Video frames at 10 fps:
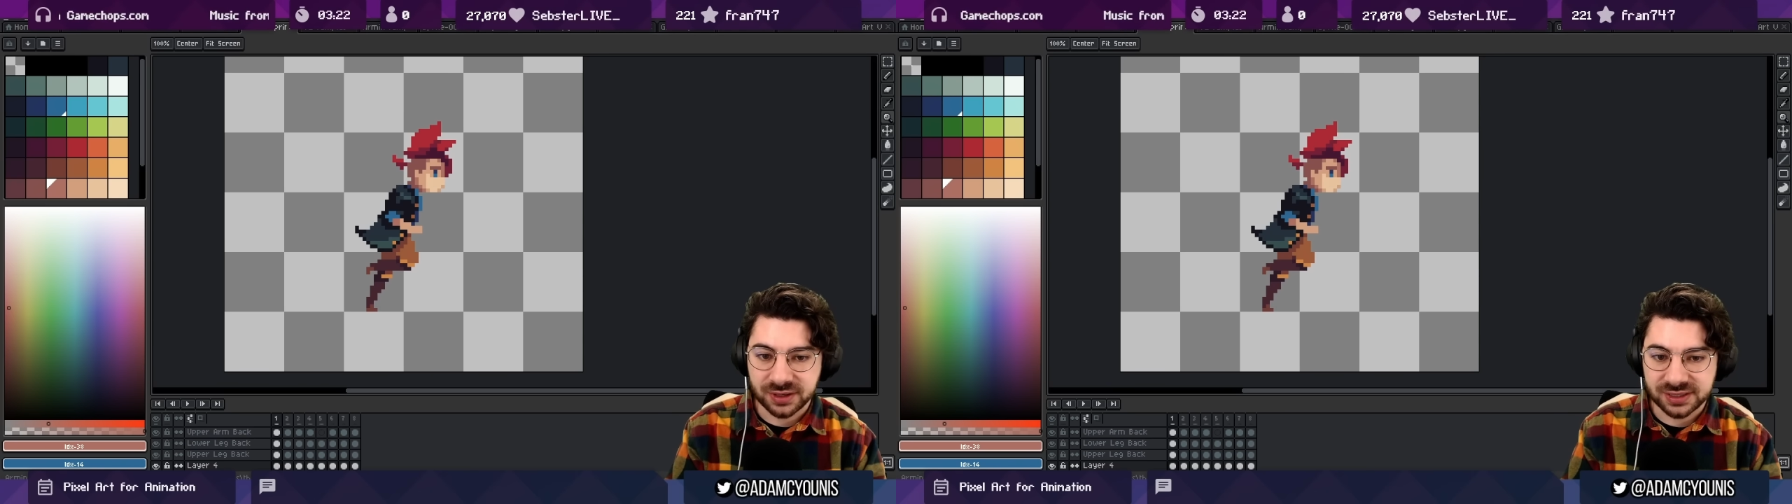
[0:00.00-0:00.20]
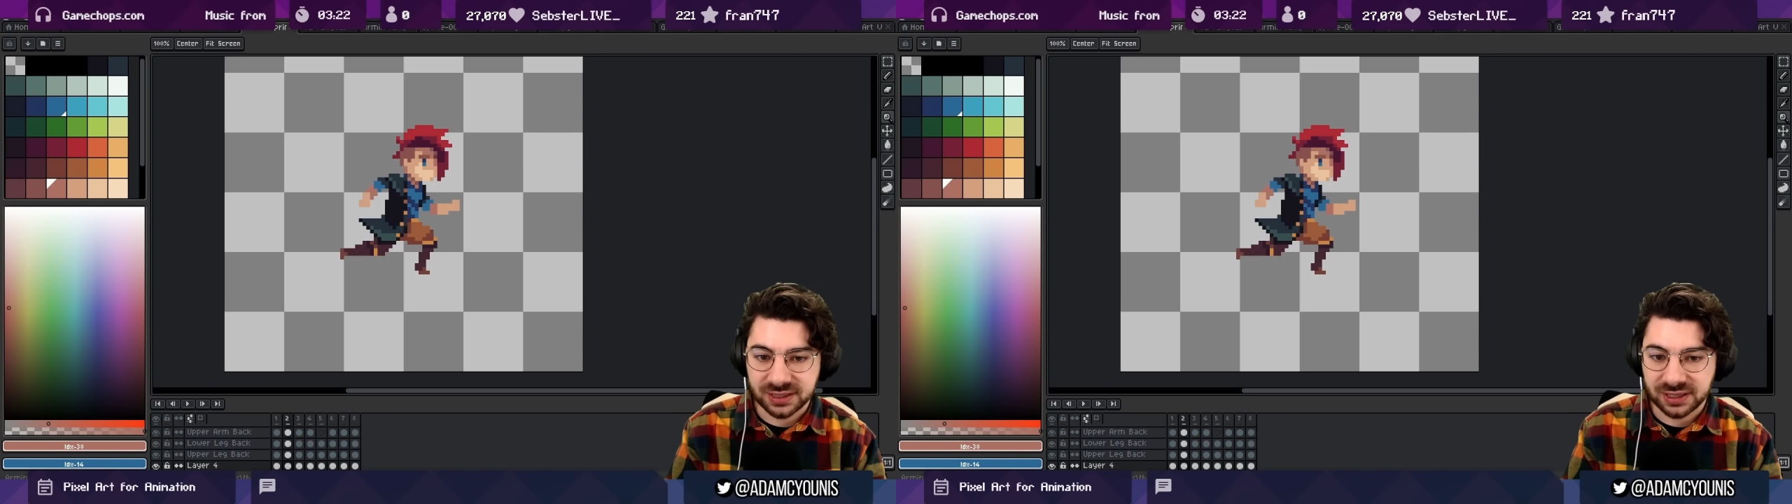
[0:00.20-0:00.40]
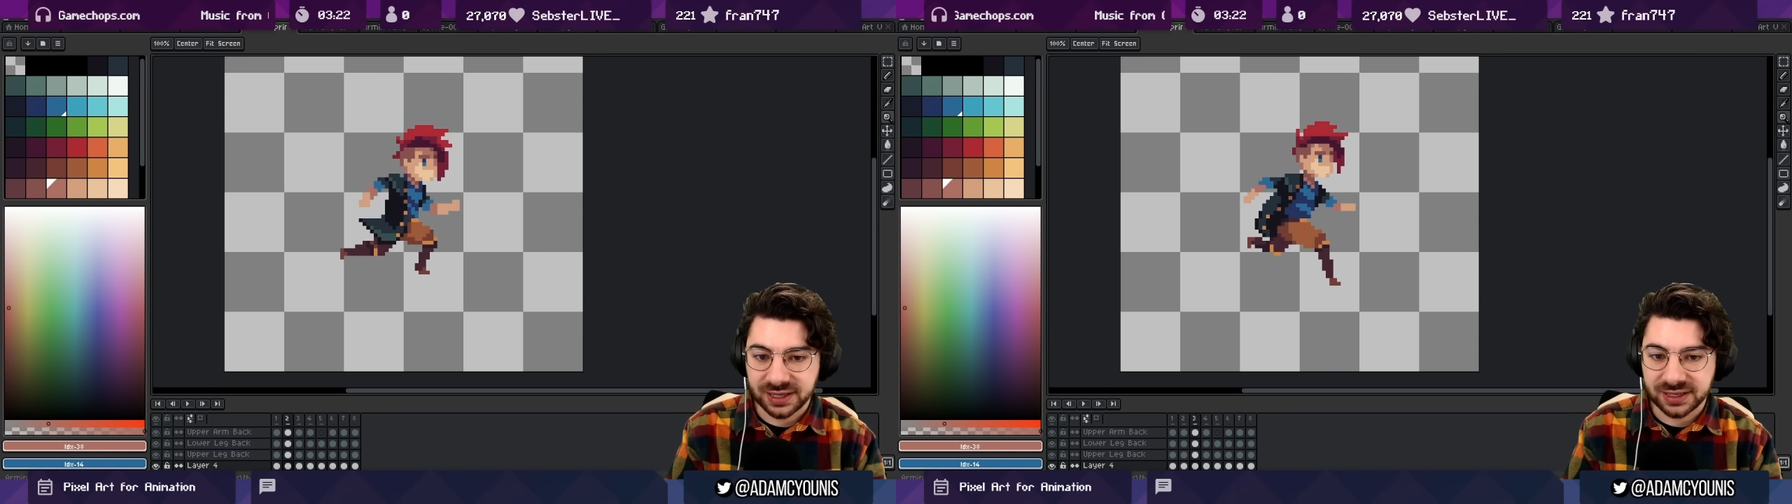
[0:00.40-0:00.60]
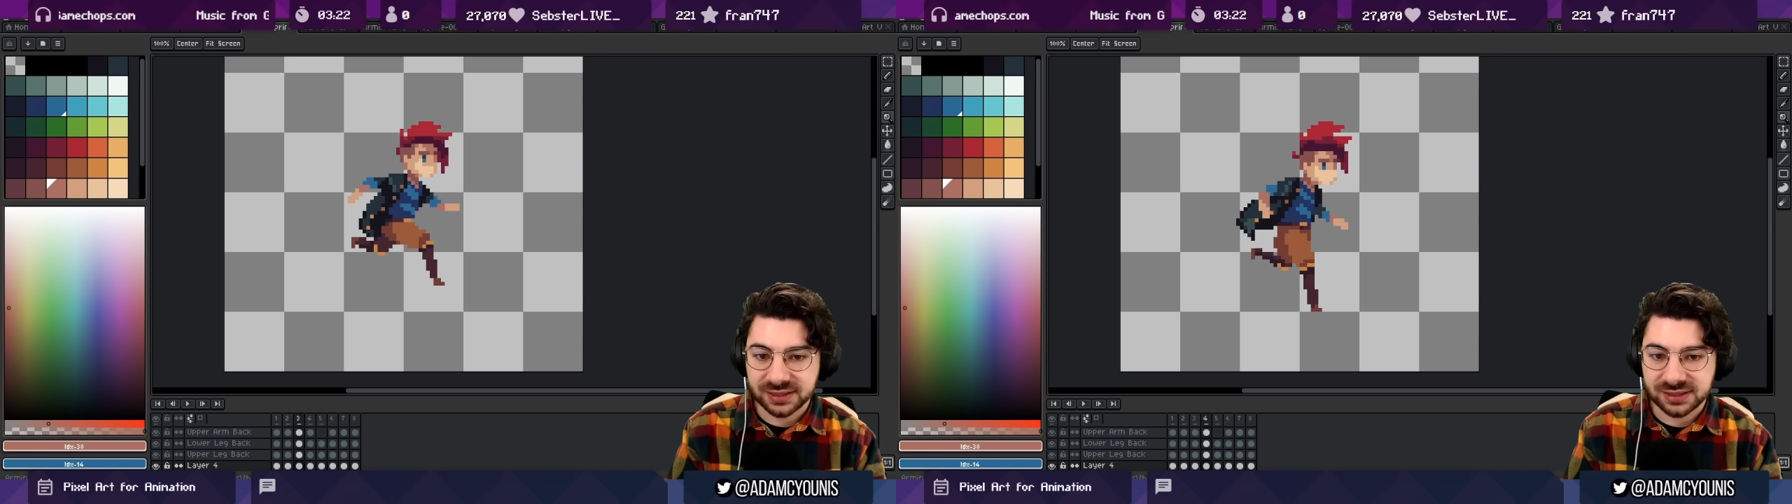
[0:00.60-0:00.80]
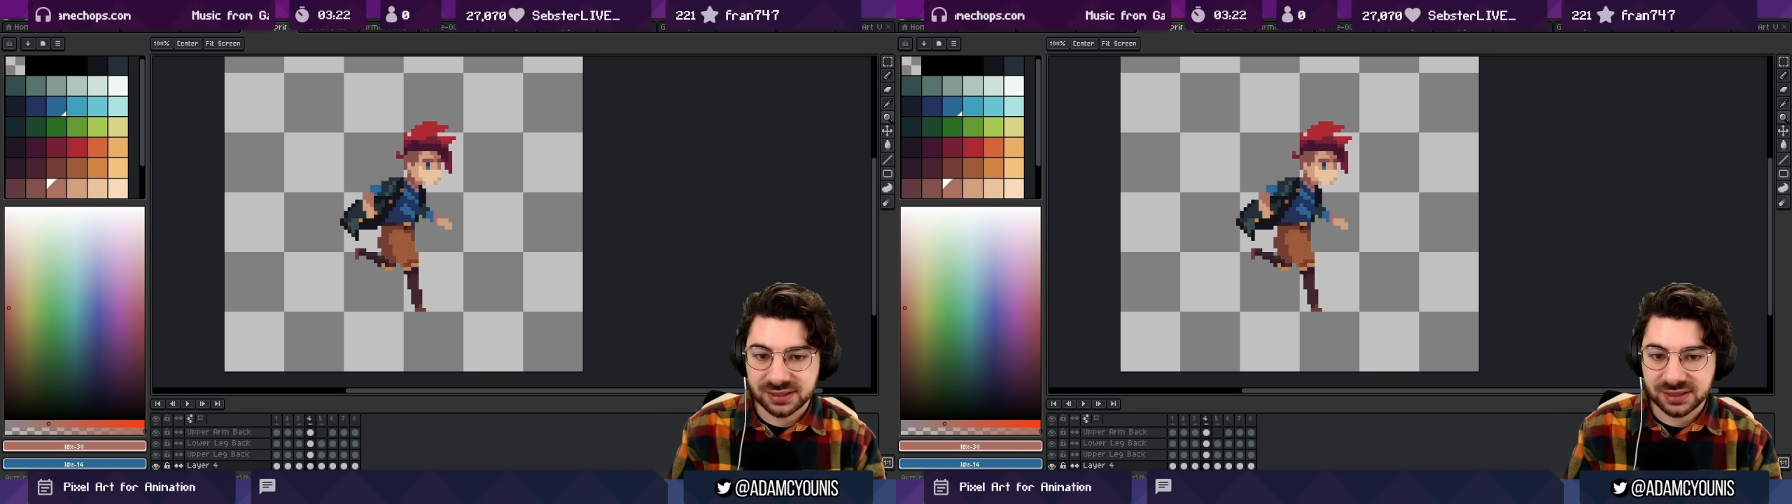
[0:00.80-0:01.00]
it's a little
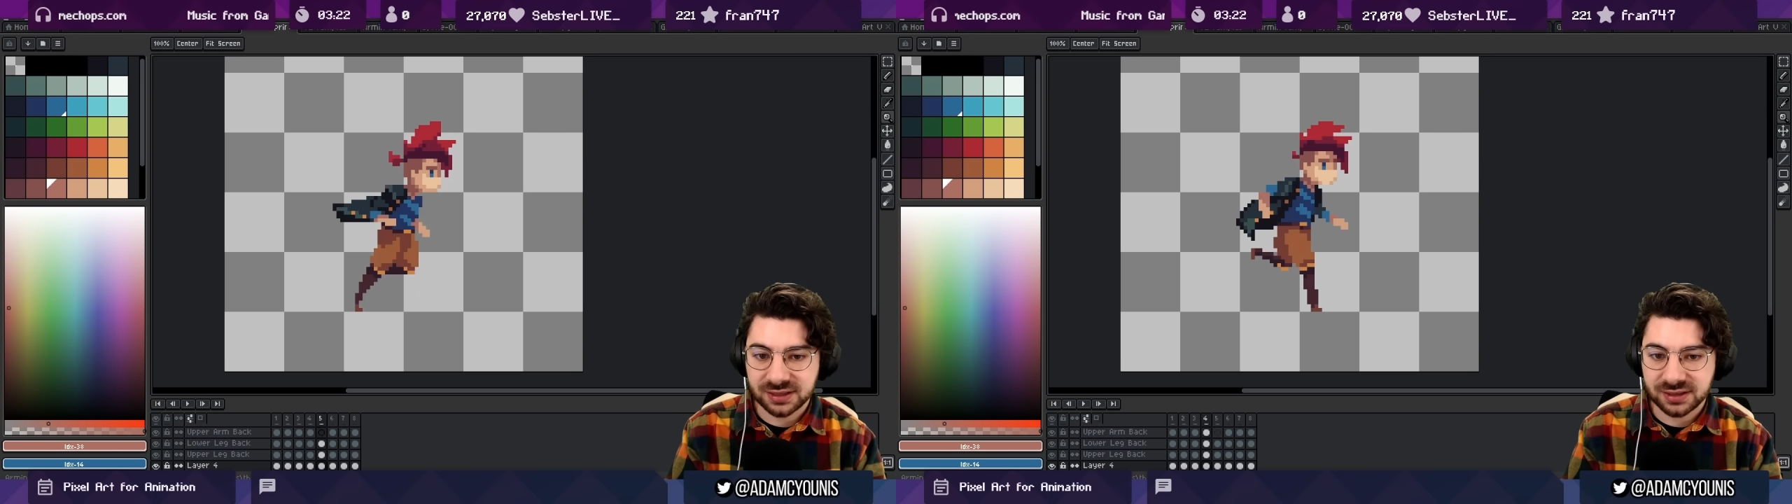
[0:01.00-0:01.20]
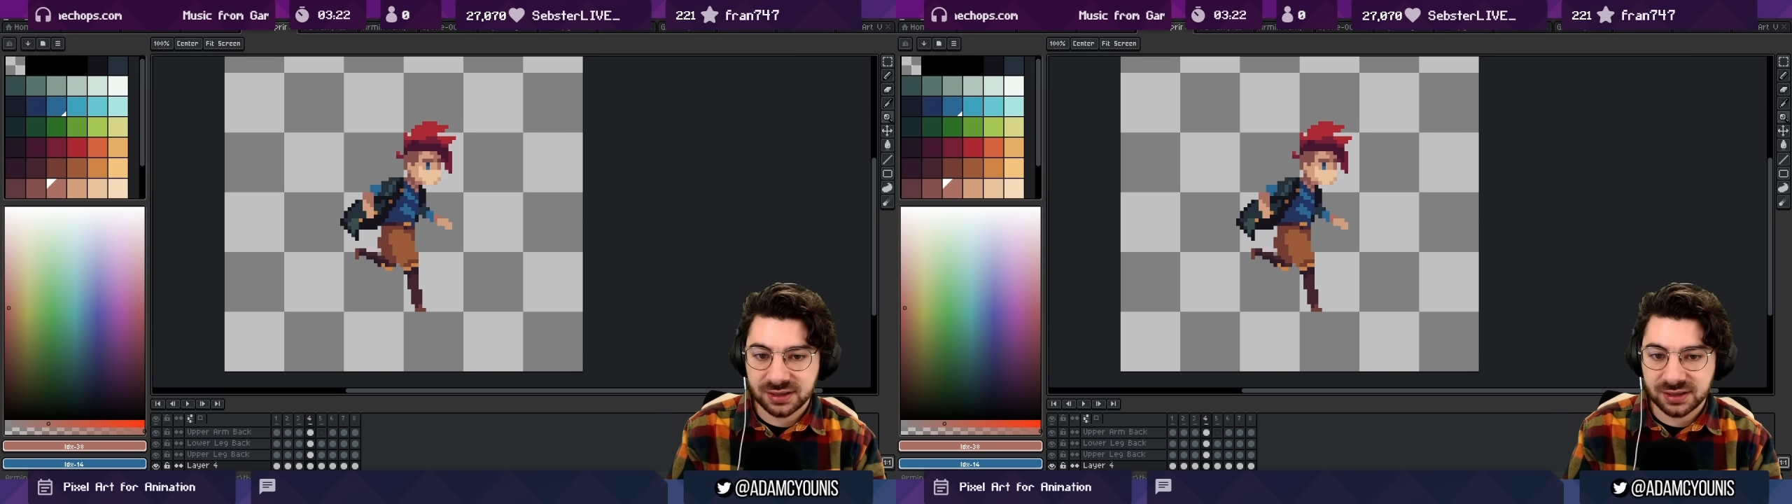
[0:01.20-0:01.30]
inconsistent